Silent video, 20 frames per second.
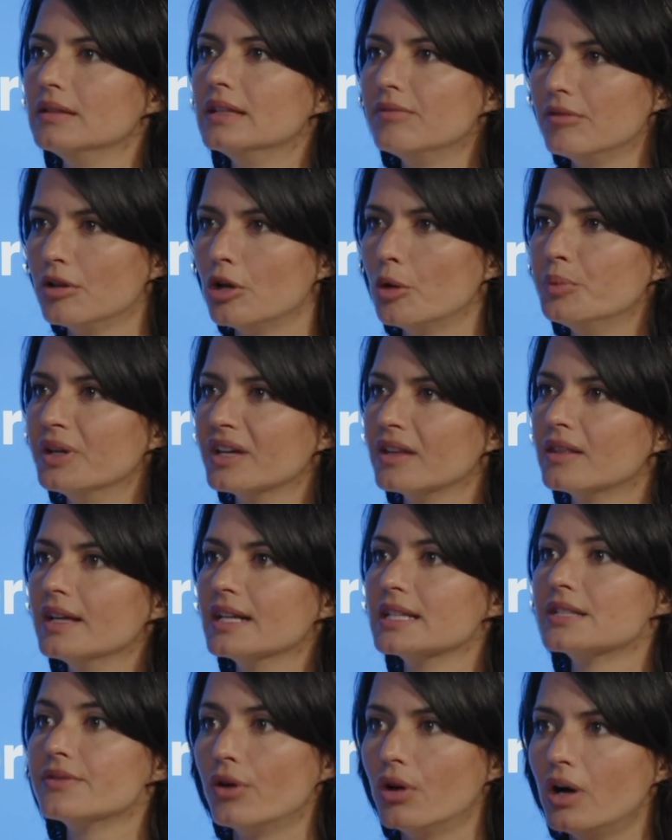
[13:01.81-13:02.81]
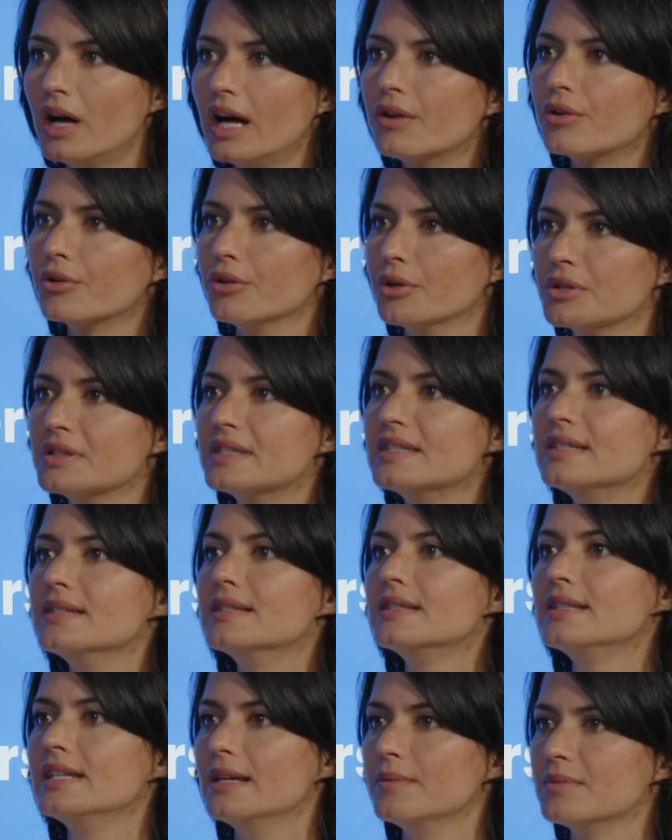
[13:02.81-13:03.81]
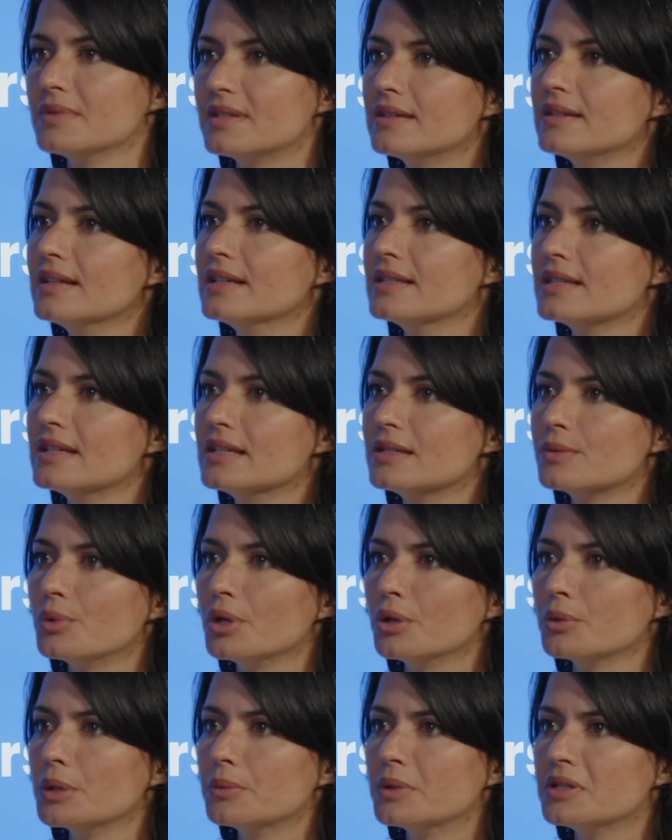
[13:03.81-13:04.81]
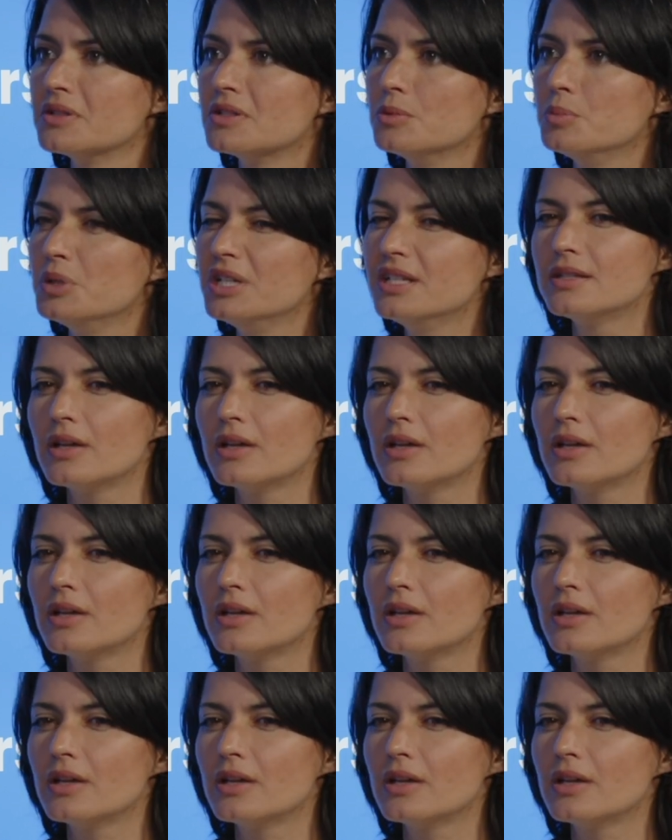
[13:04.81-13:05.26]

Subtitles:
developing things for our own systems is where we want to be.